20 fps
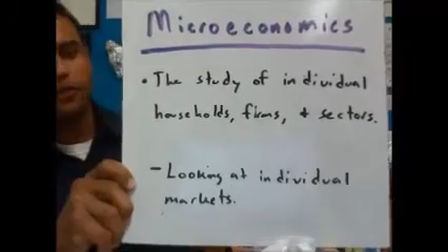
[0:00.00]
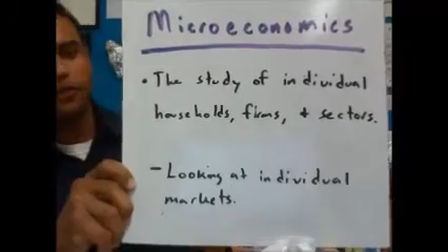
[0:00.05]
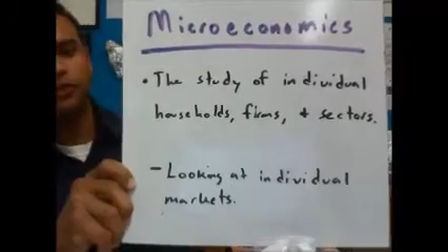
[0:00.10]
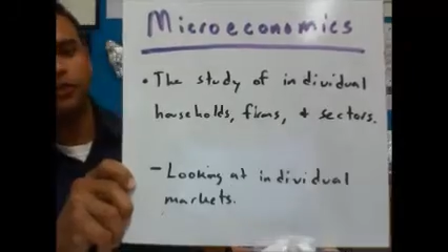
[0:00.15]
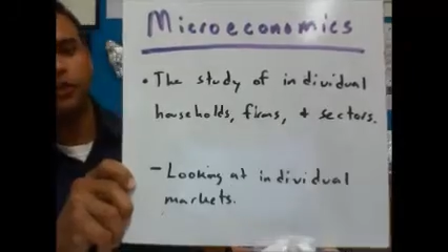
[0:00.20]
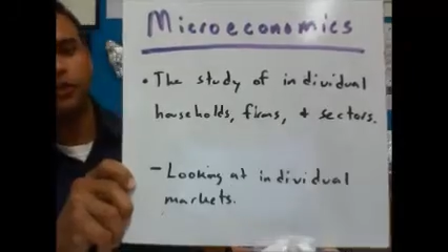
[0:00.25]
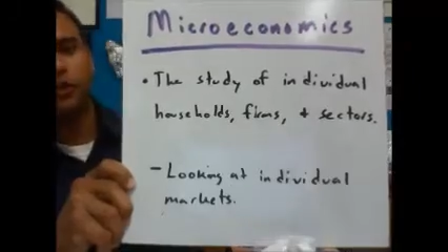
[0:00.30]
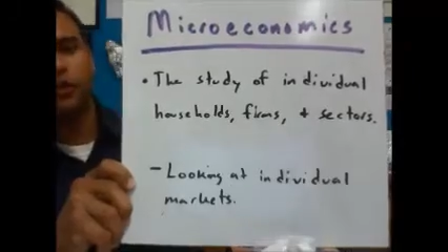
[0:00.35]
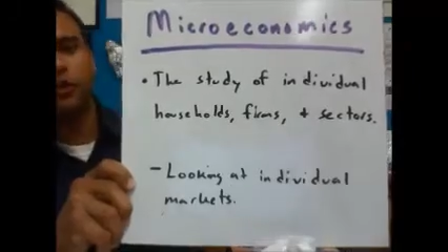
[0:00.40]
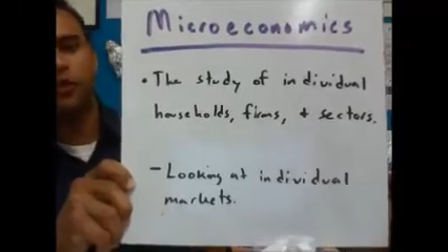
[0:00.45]

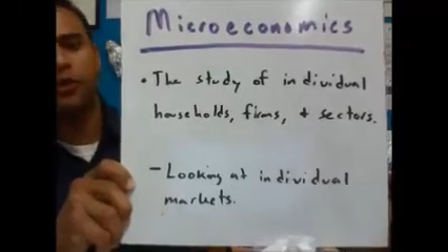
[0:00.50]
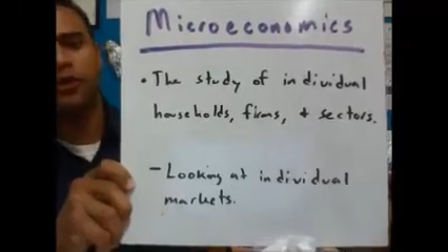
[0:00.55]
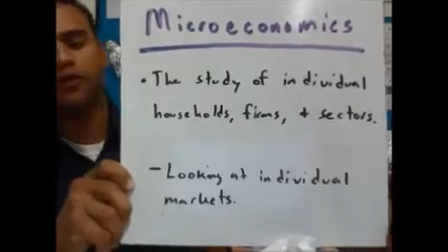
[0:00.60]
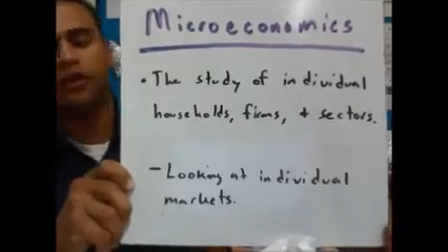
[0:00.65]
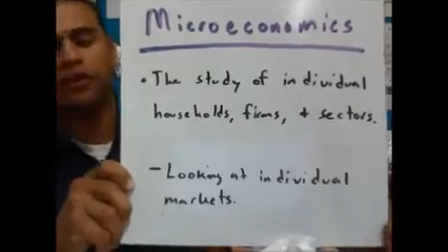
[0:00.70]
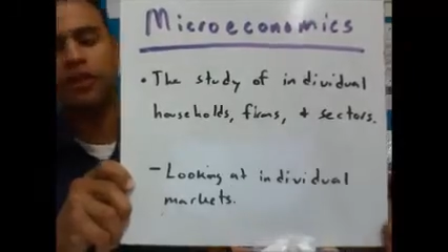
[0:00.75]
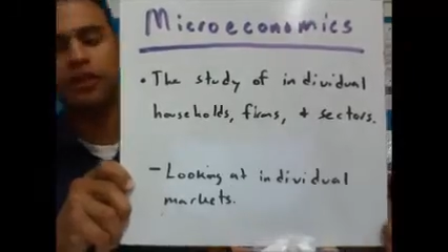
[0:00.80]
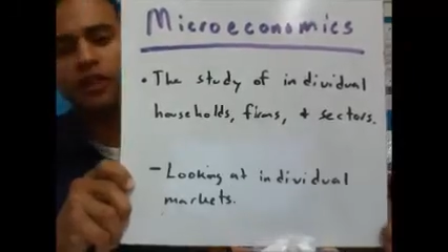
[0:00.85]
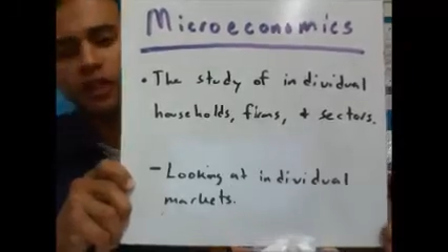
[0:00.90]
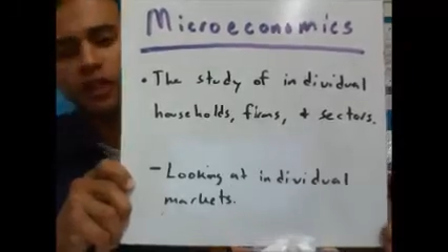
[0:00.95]
So we've
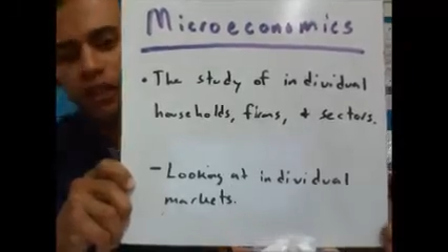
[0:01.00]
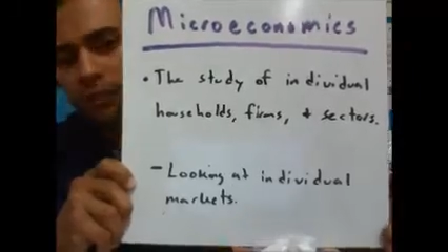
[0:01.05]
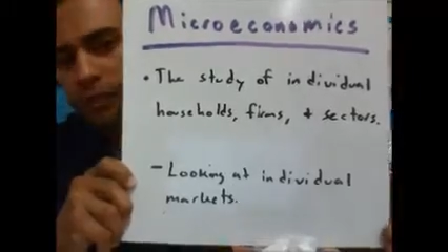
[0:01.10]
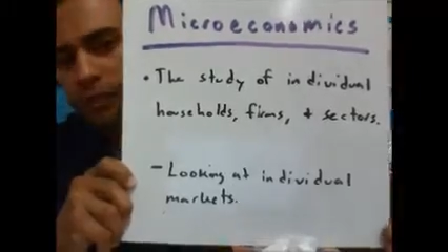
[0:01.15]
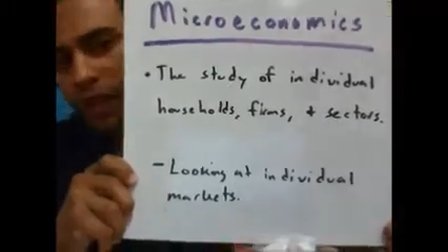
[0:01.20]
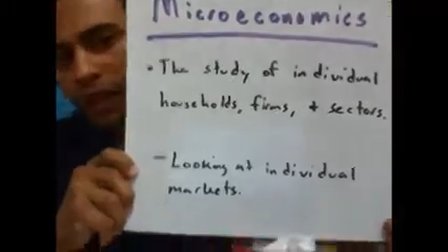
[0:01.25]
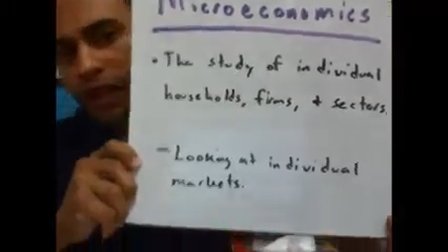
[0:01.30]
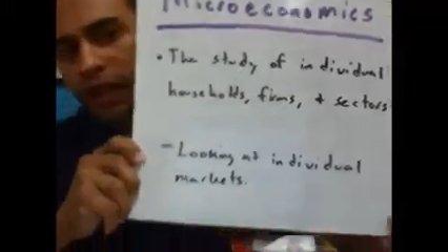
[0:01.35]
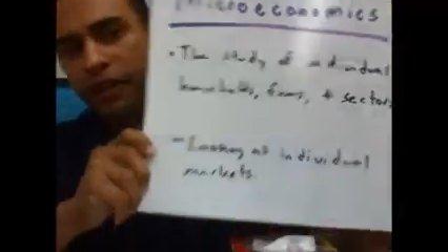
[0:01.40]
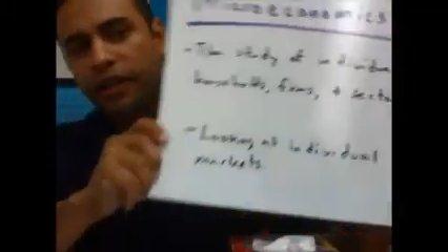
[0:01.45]
already talked
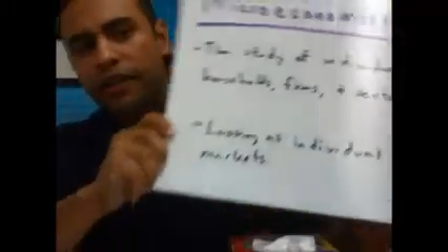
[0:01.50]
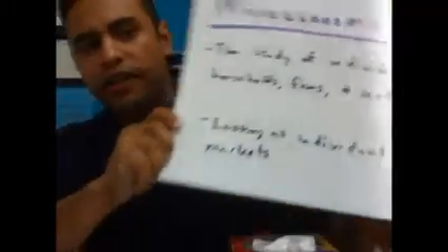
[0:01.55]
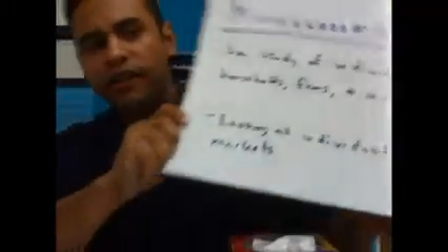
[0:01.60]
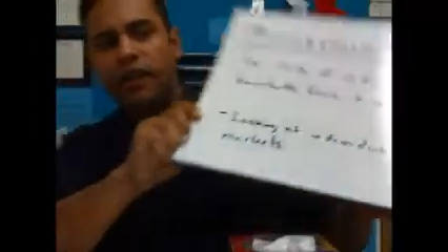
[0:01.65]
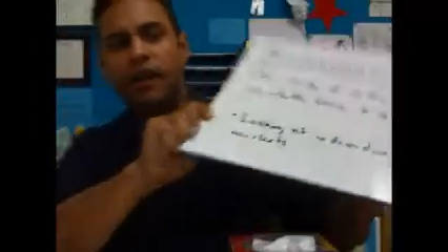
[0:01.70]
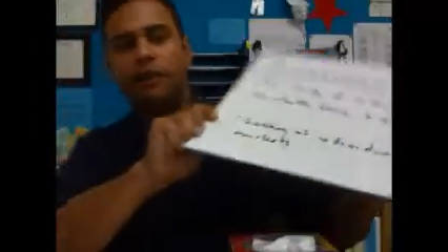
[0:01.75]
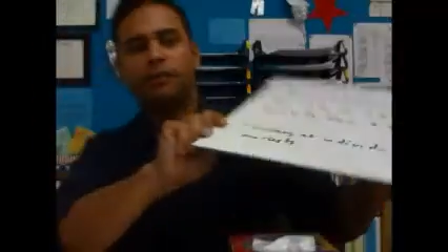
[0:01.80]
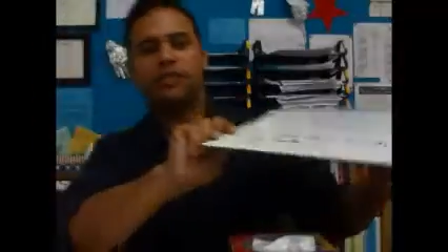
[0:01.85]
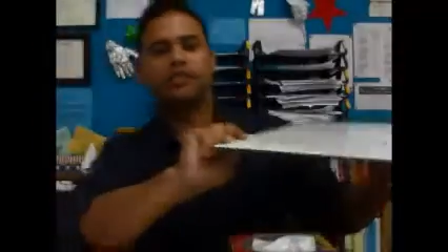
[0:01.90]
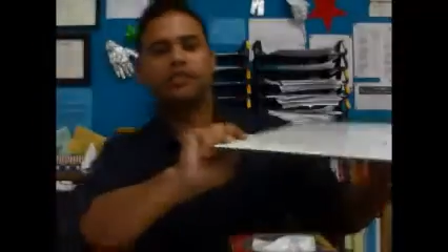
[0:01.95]
about how
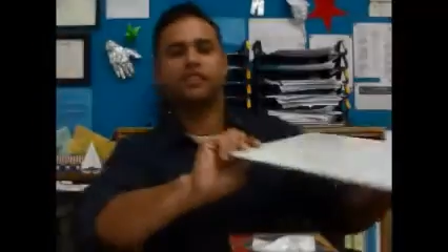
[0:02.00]
economics